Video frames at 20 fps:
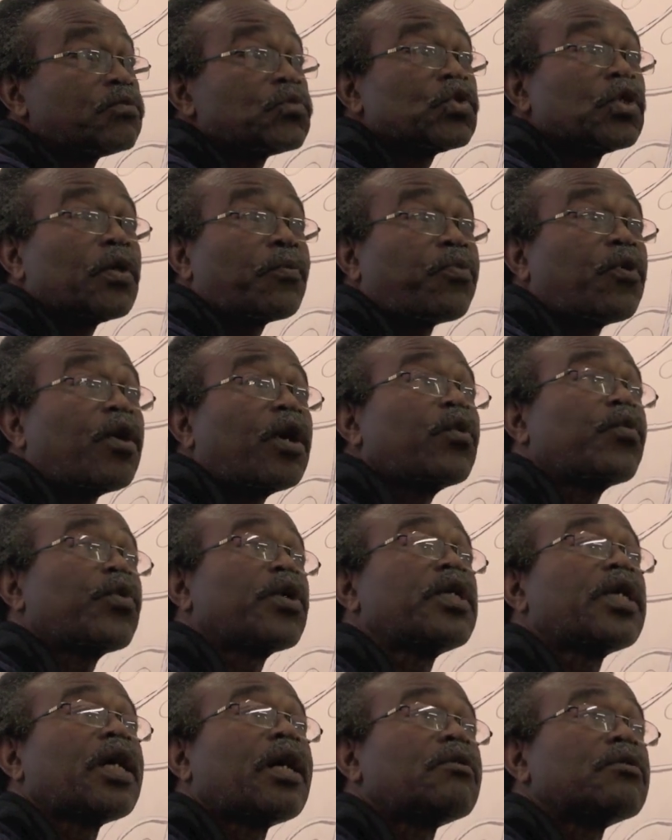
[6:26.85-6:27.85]
to the point
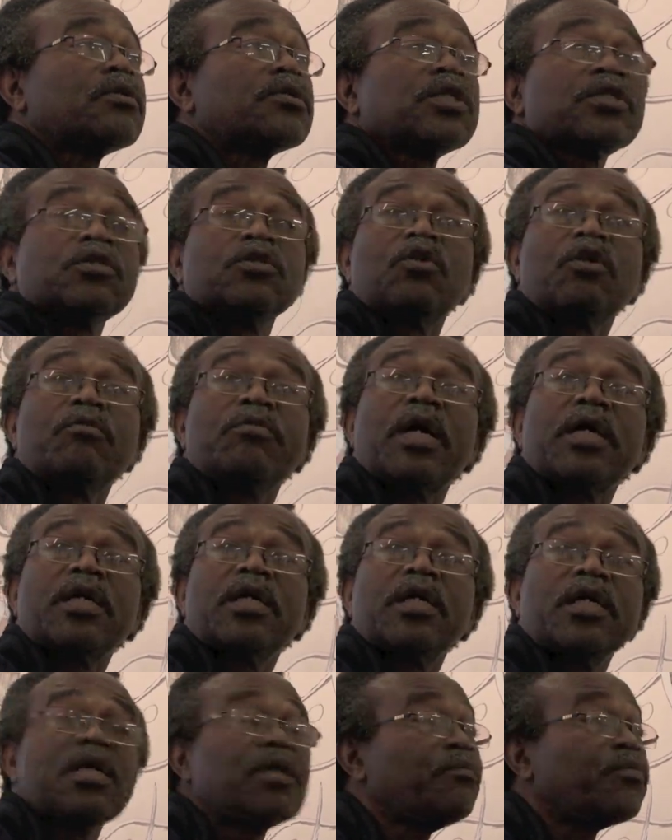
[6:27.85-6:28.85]
where now there's
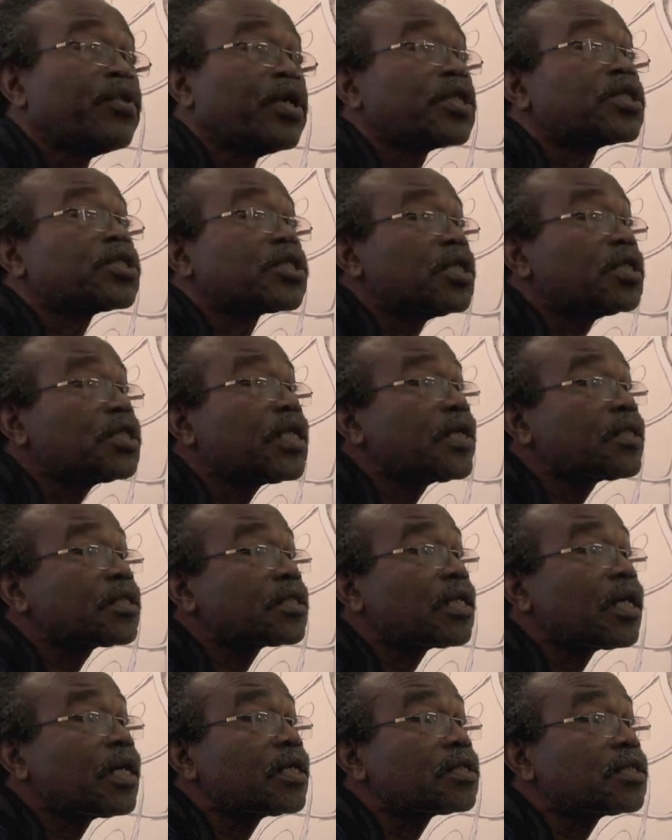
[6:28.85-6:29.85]
nobody in Brixton that